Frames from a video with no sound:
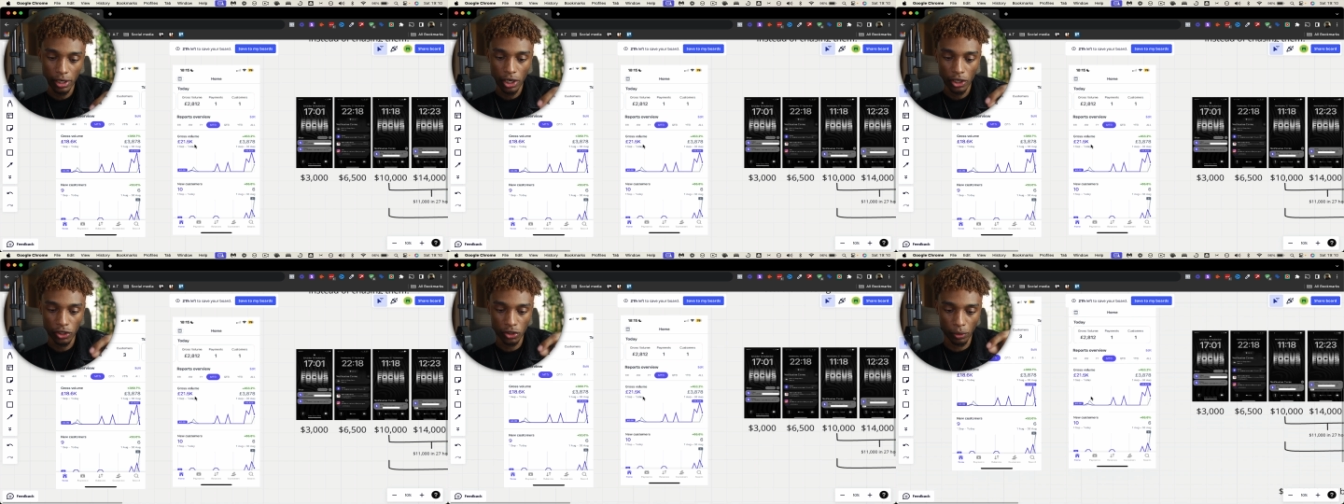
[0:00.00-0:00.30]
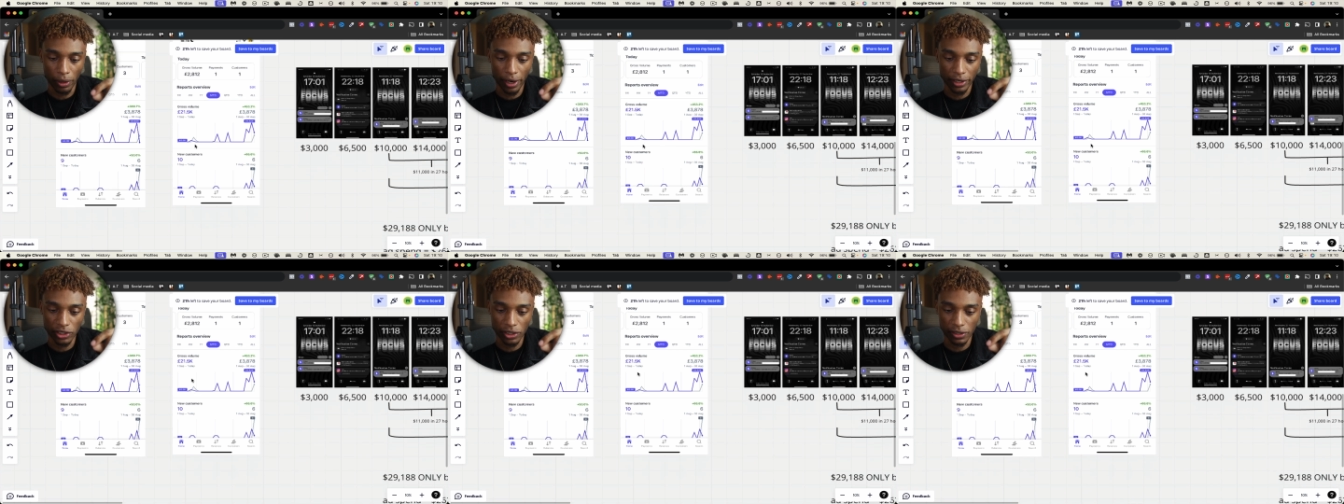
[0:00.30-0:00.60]
So
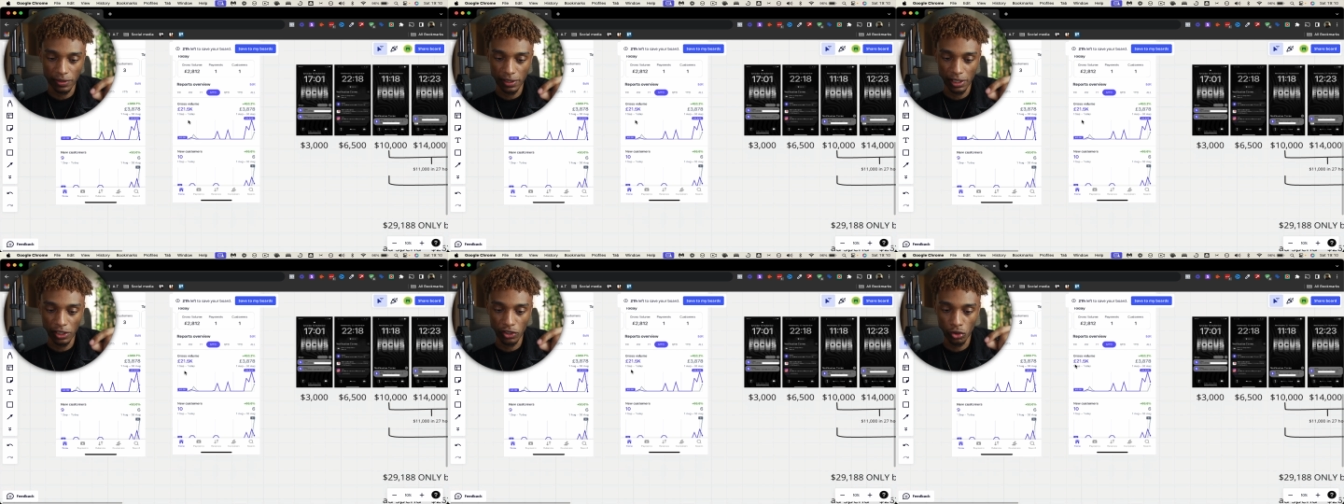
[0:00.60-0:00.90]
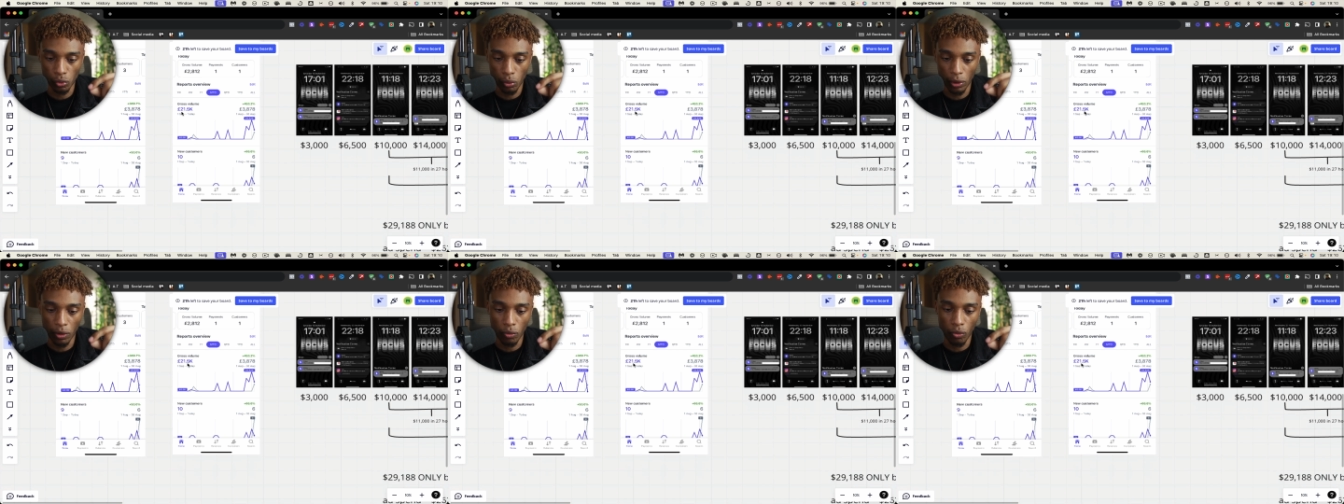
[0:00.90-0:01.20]
as you can see, it's
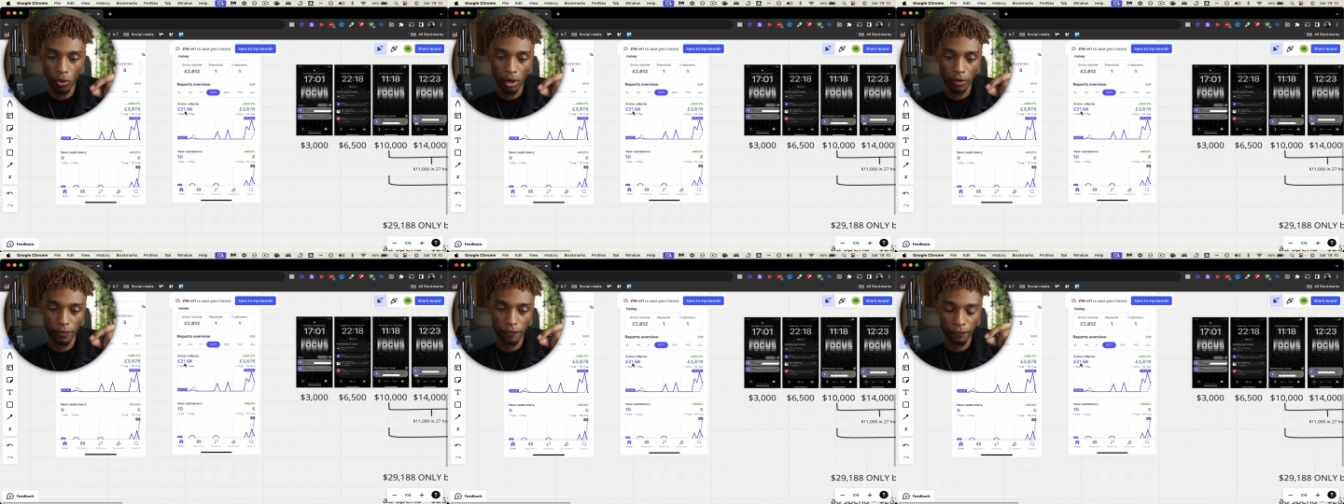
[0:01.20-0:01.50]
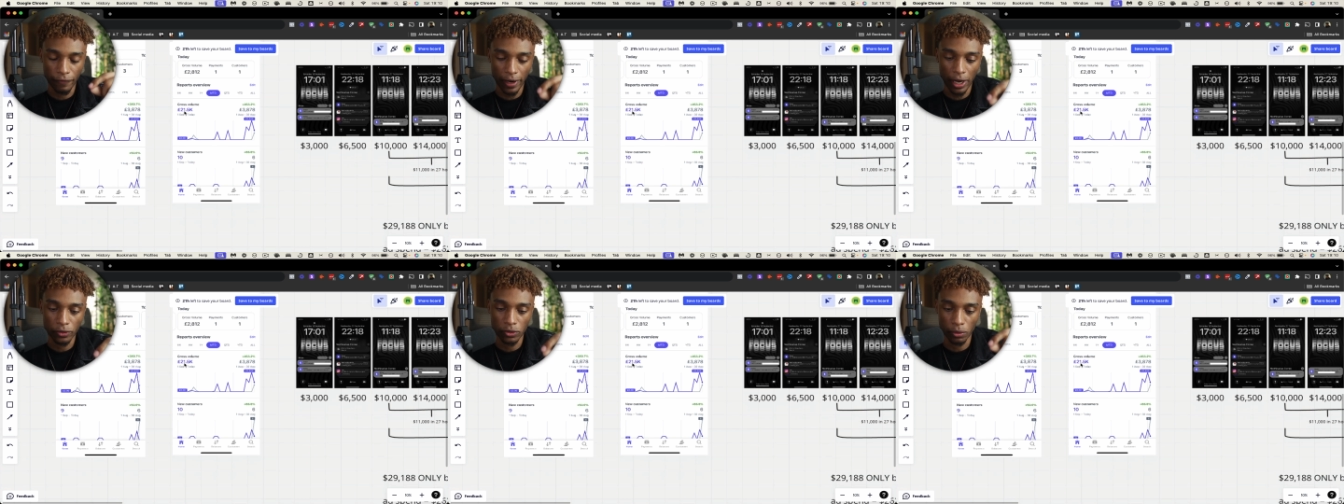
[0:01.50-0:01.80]

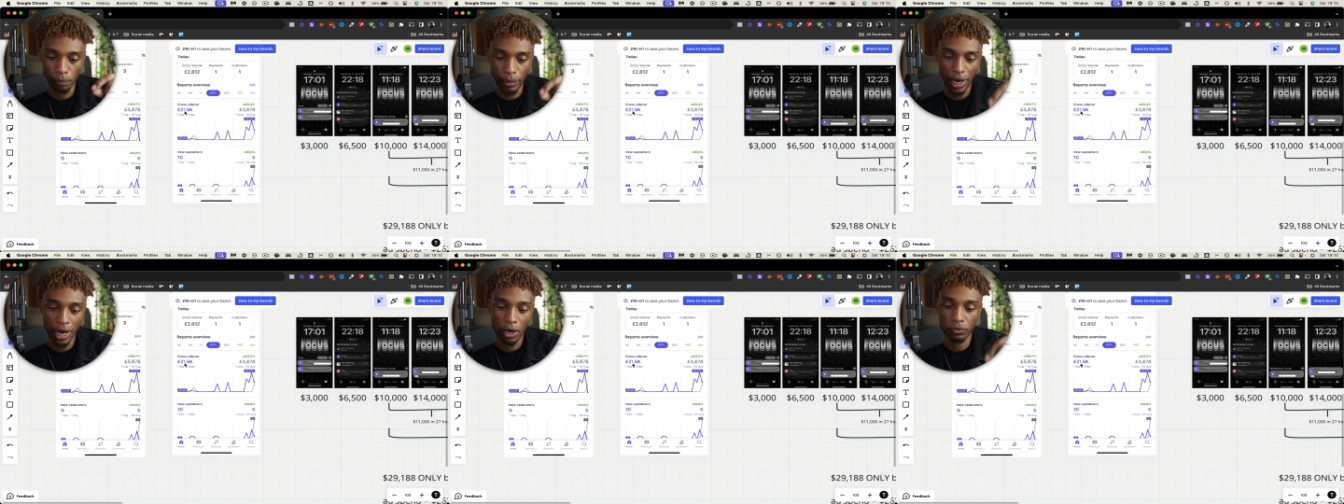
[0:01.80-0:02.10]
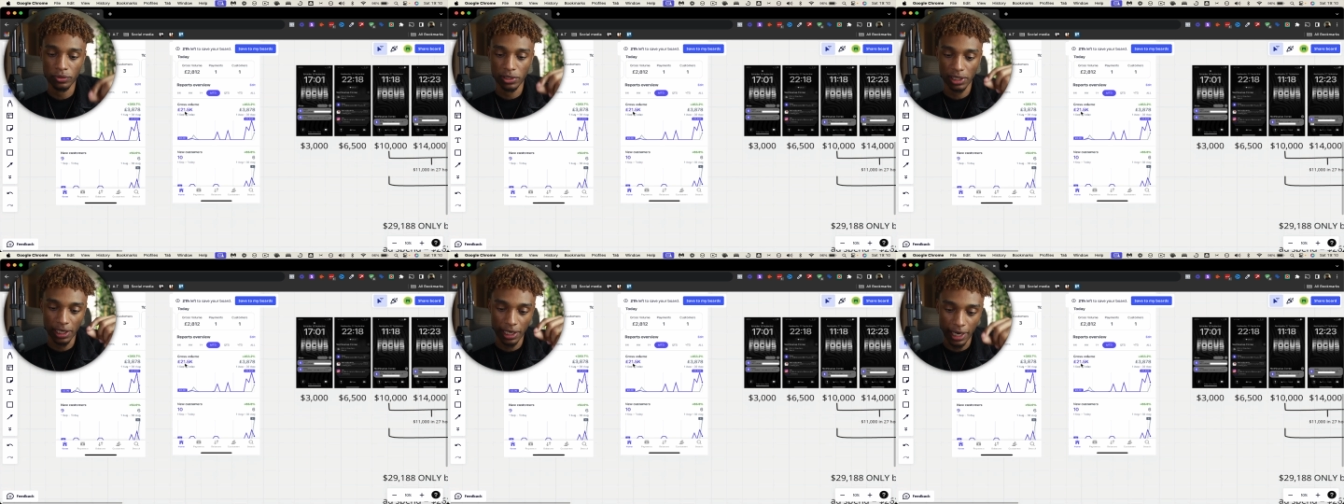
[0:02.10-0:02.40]
21,000
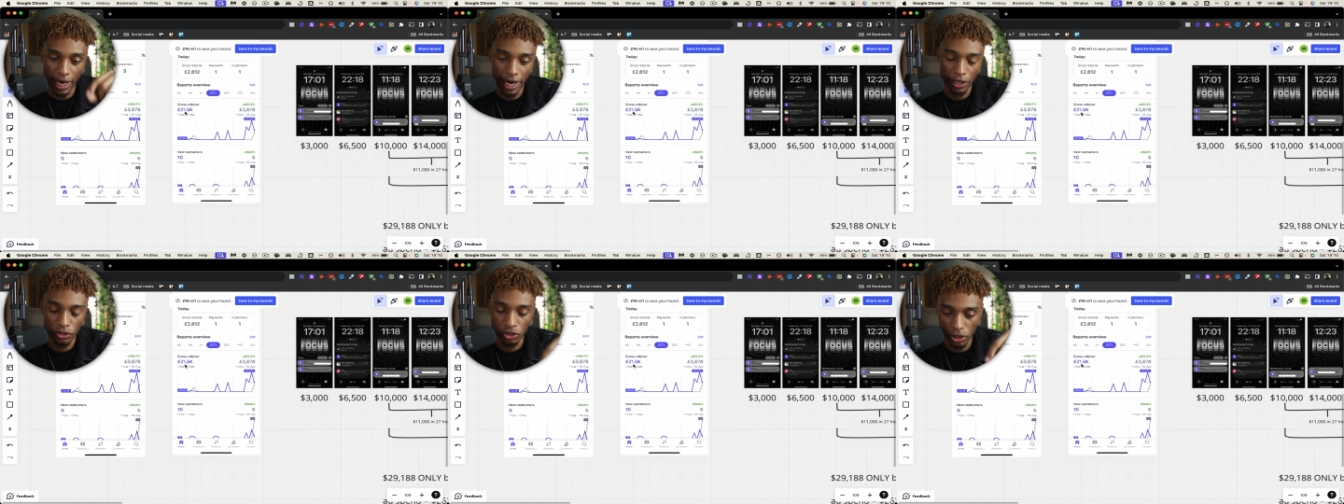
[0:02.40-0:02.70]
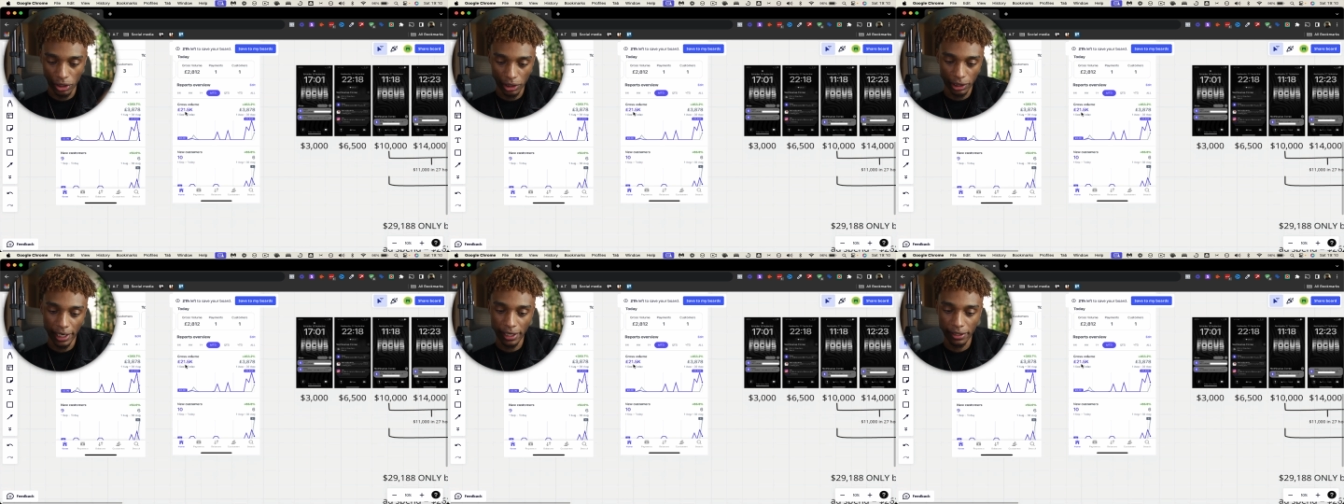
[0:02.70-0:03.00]
pounds in cash
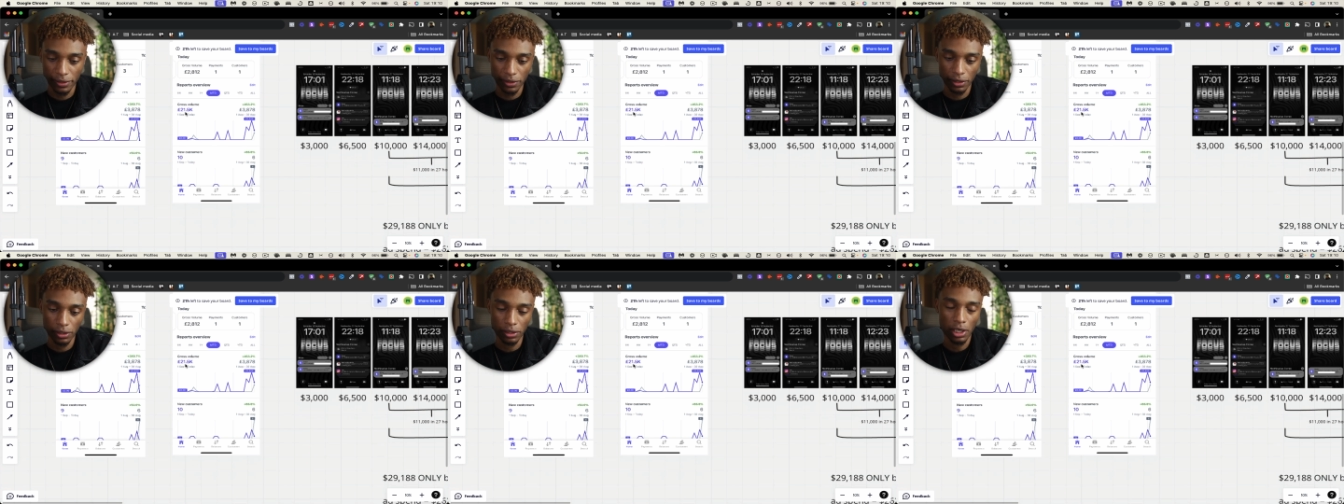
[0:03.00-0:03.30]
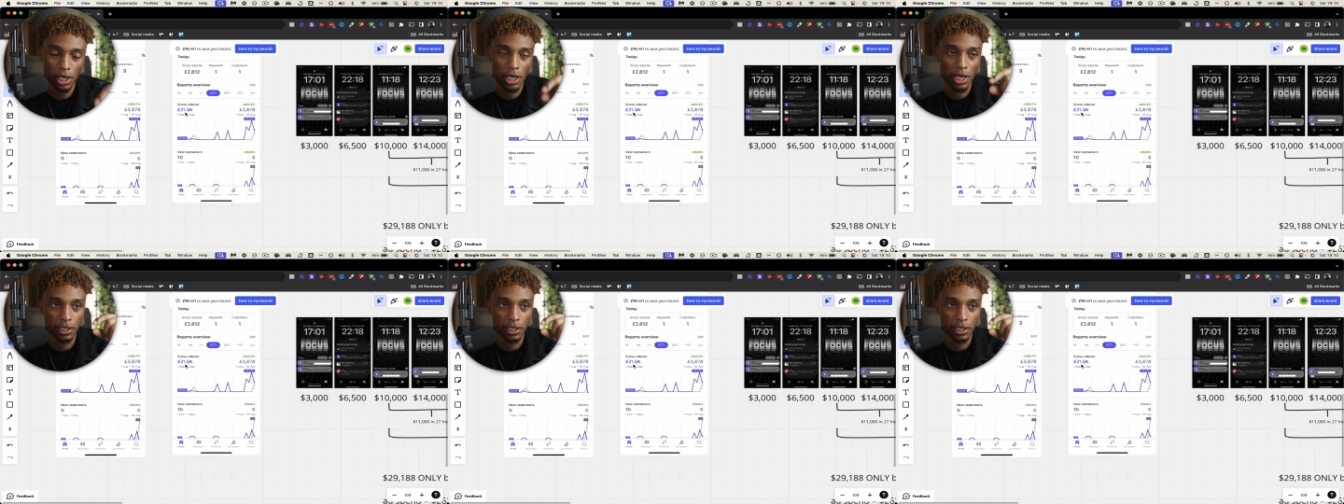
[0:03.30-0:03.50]
collected.